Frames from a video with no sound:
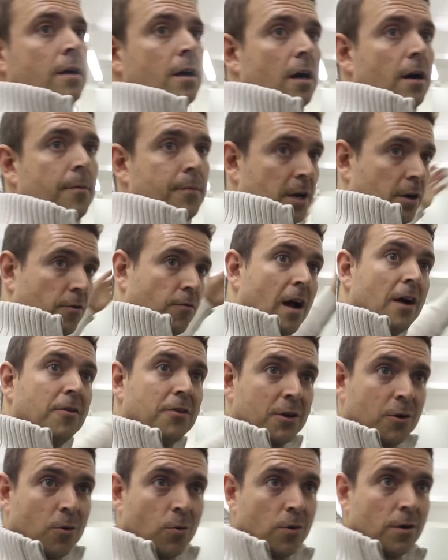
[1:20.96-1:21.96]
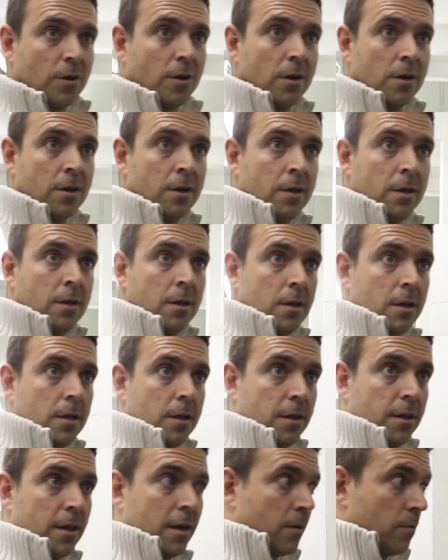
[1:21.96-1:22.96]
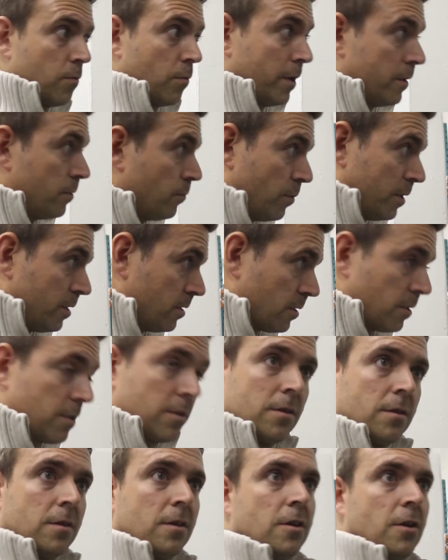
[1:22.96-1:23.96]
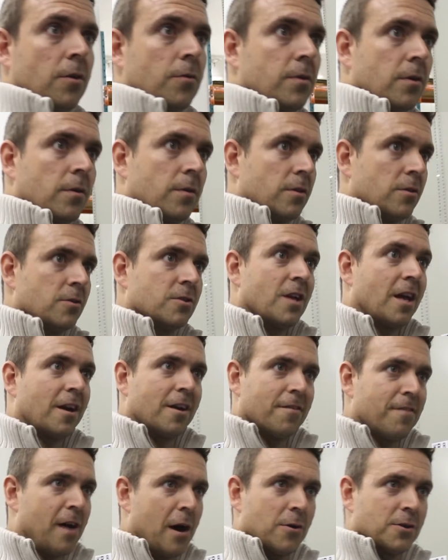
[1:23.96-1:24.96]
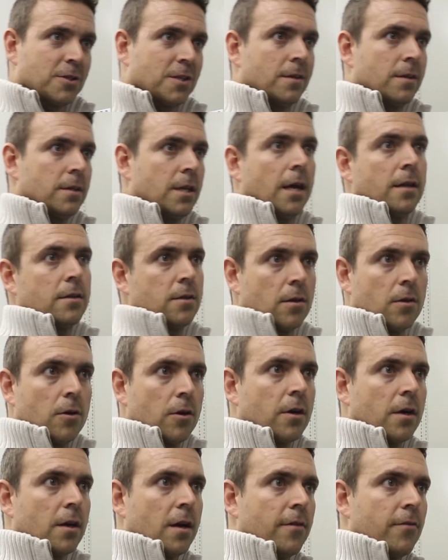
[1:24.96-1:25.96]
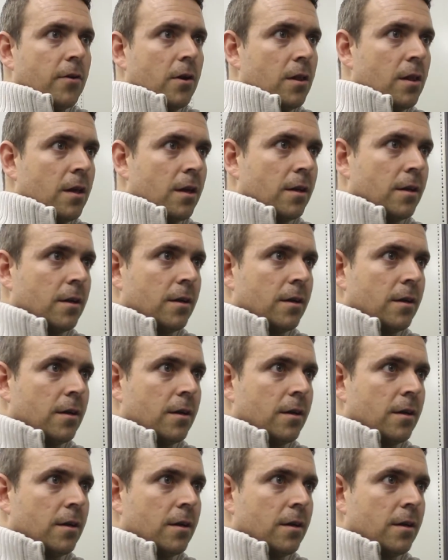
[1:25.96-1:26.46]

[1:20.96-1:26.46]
and around the corner, that we just, there's not enough hours in the day to look at everything.